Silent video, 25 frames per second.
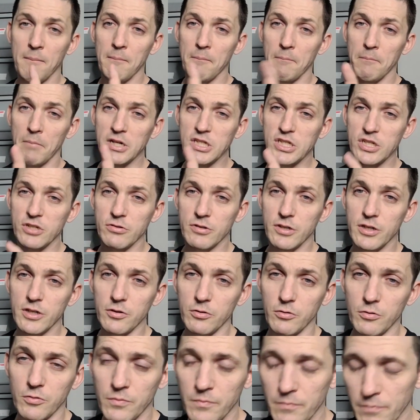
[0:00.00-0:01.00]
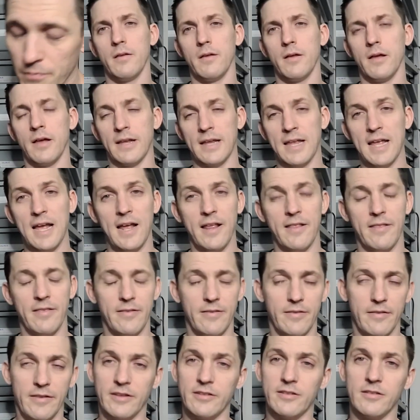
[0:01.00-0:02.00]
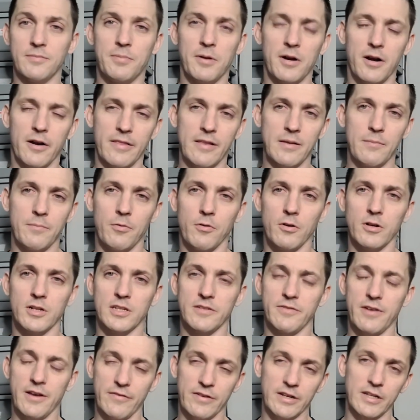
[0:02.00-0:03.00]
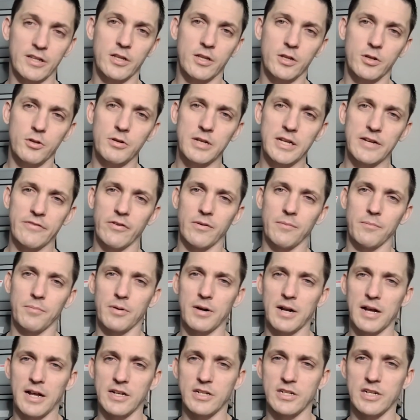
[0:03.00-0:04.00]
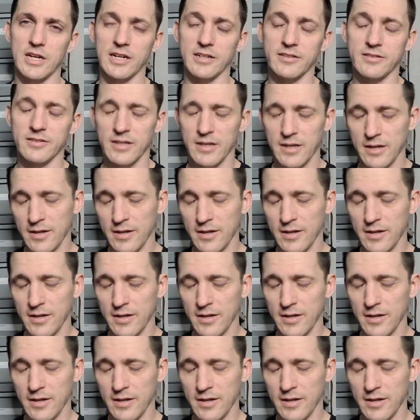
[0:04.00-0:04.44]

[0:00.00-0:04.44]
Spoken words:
But you do. Again, this is part of the importance of having 2 different projects.